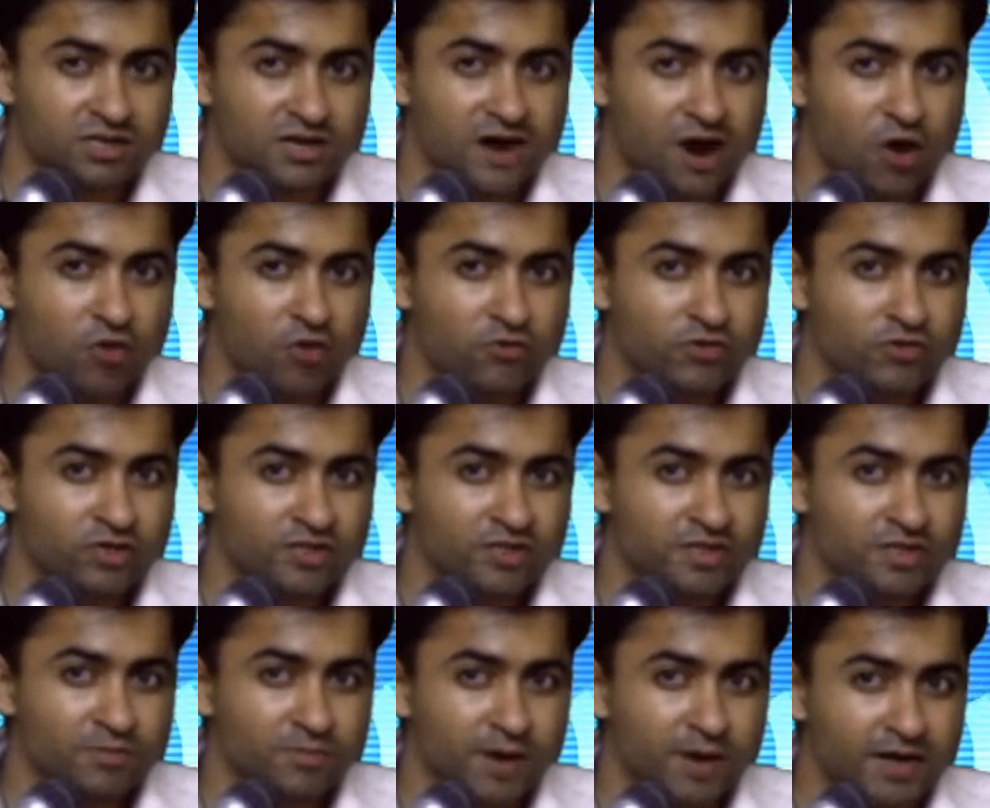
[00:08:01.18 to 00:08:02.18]
However,
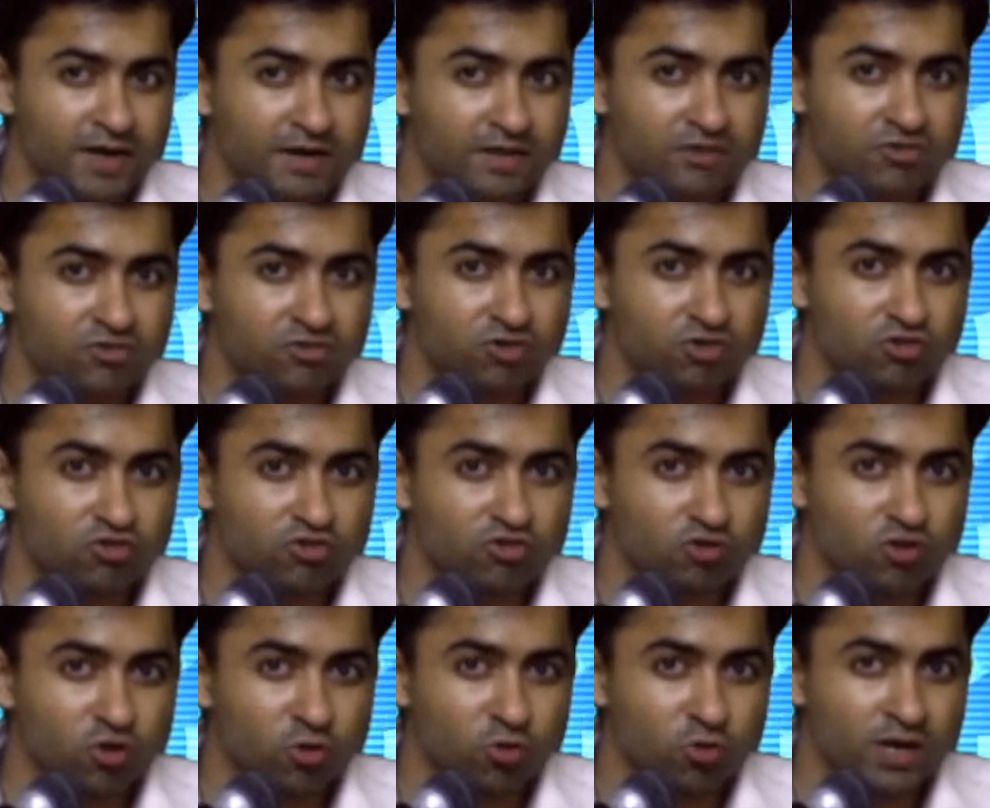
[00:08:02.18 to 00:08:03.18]
this practice
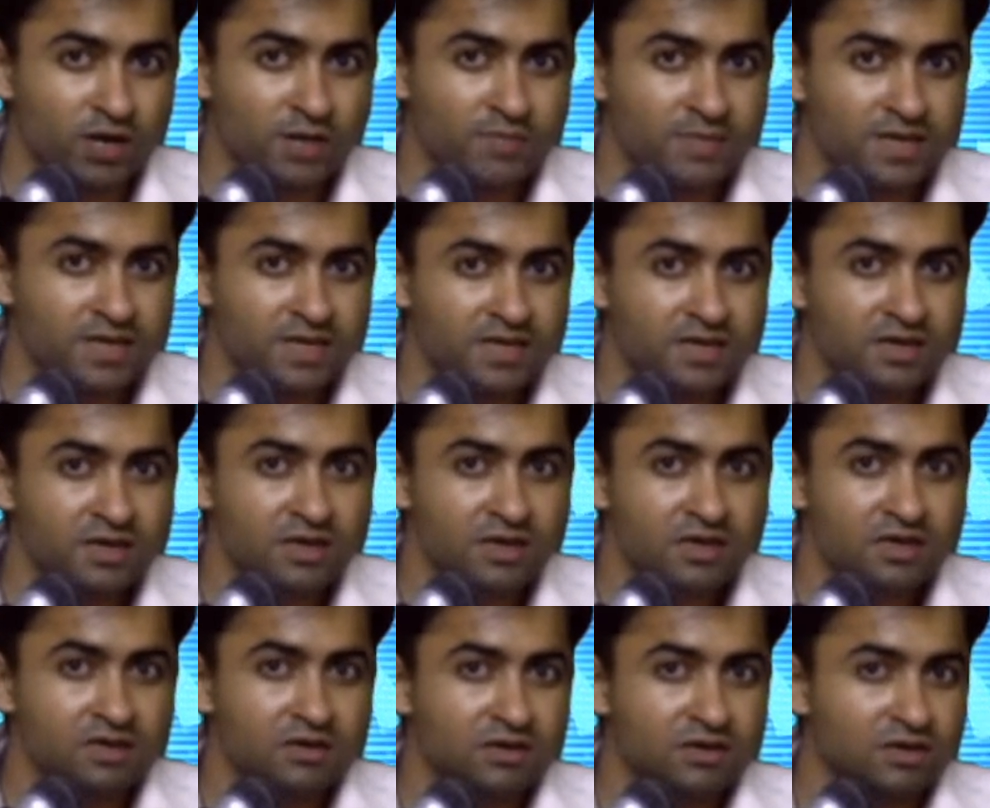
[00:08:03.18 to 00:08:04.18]
should only be
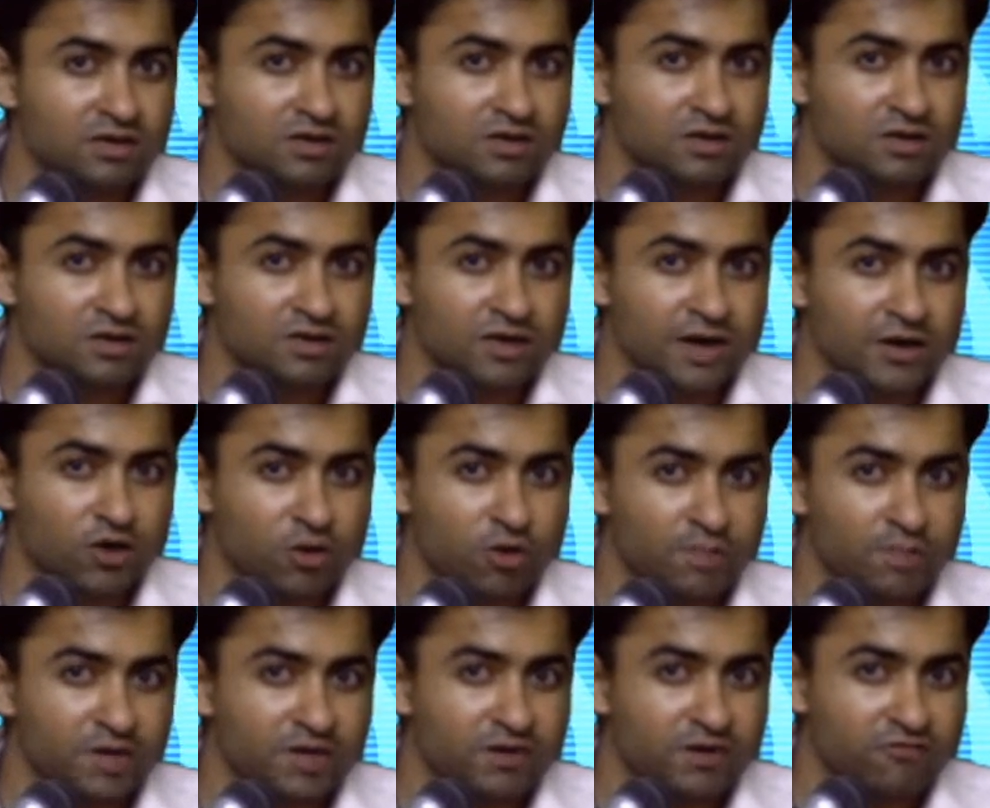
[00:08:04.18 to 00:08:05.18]

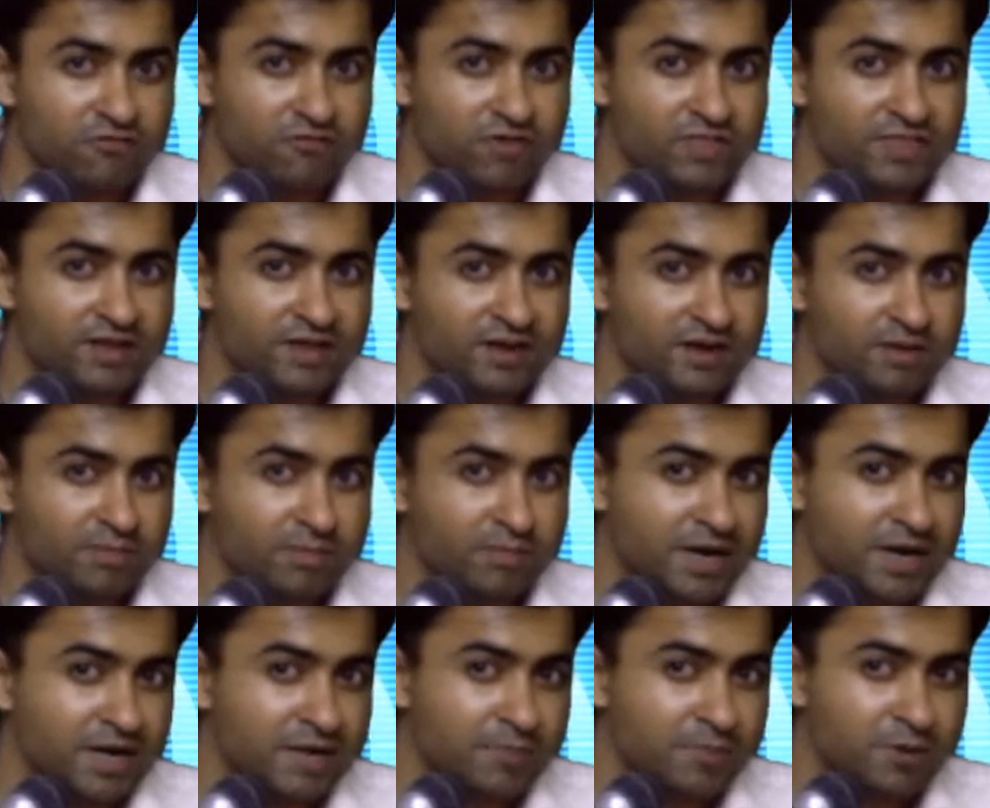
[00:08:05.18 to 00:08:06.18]
adopted when there are
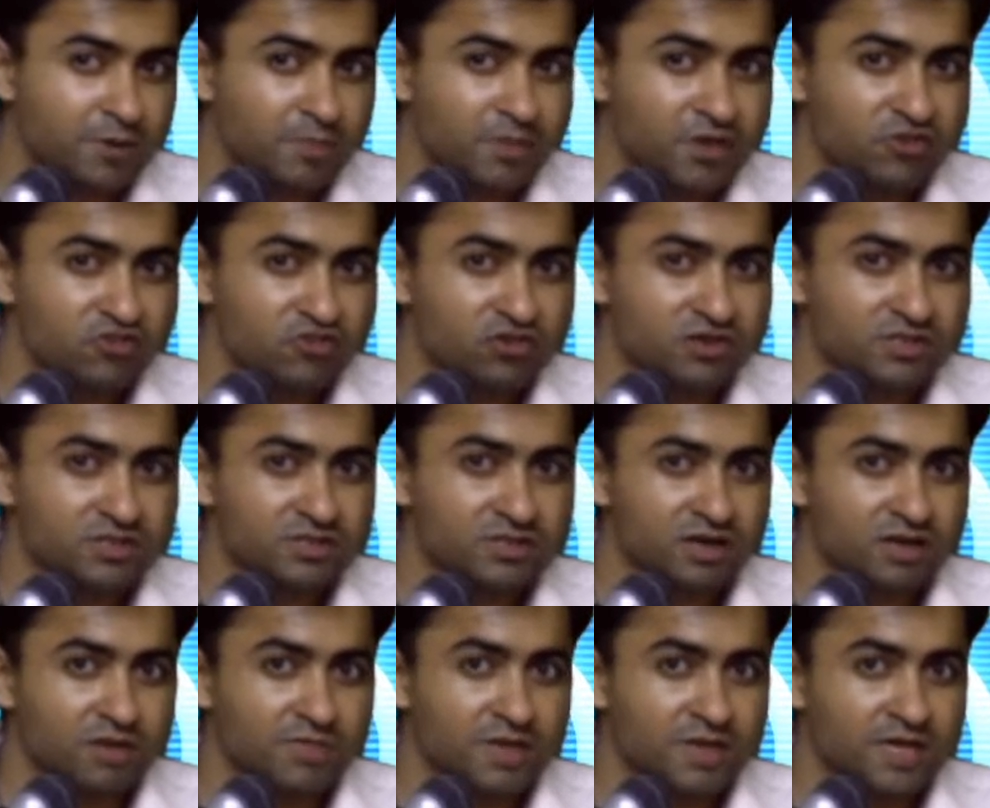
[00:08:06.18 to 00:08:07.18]
multiple patients
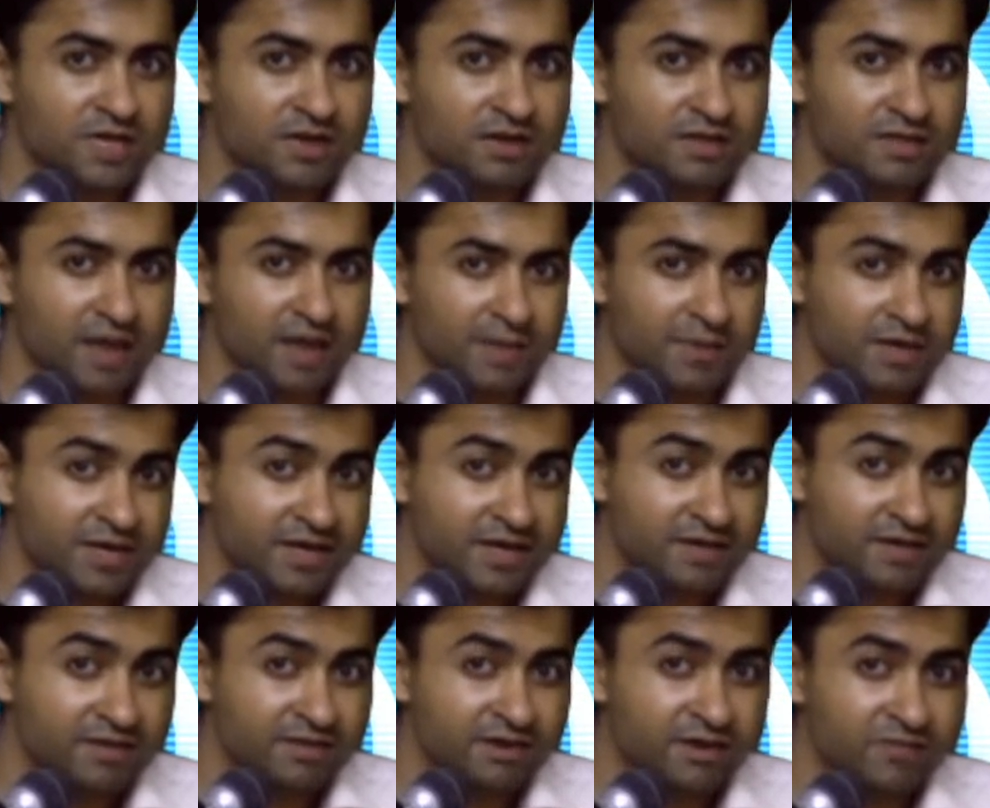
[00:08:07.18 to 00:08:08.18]
coming in
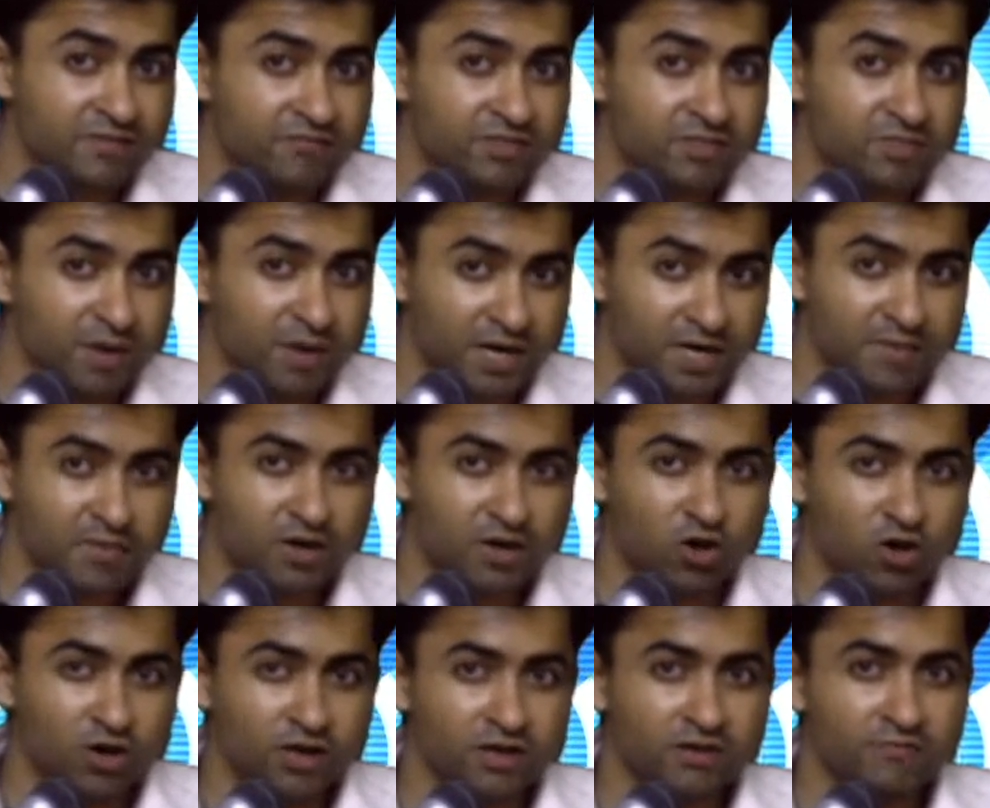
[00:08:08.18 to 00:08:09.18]
simultaneously with multiple
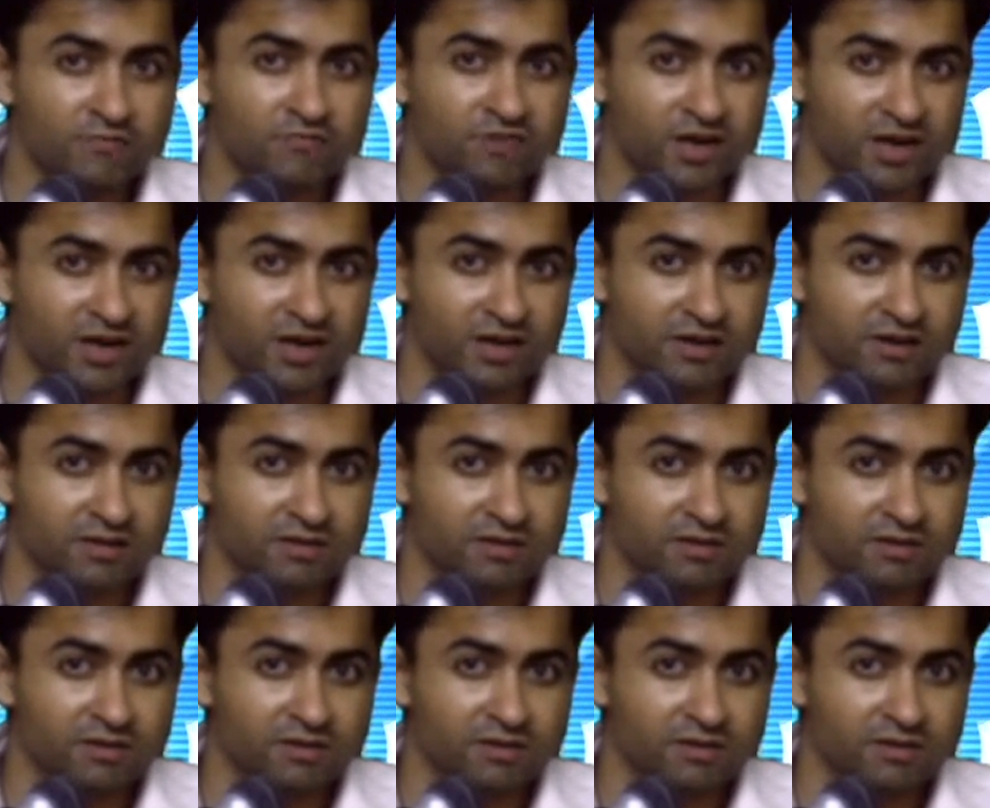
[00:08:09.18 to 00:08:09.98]
organ failures